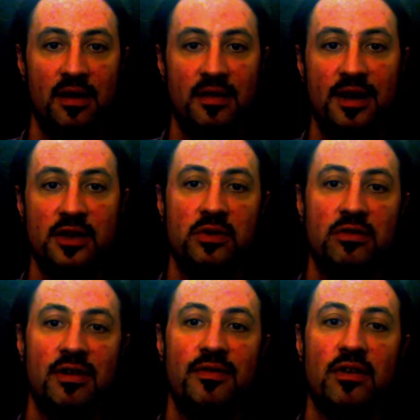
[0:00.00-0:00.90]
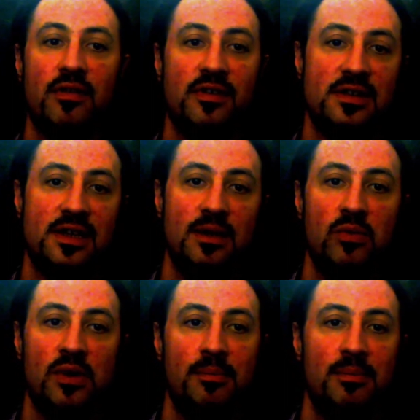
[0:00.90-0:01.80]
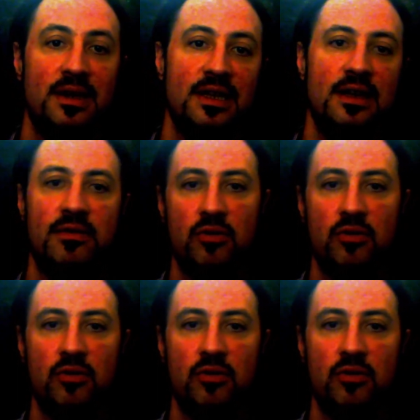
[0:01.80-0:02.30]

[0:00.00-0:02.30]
and that as we drift off to sleep we believe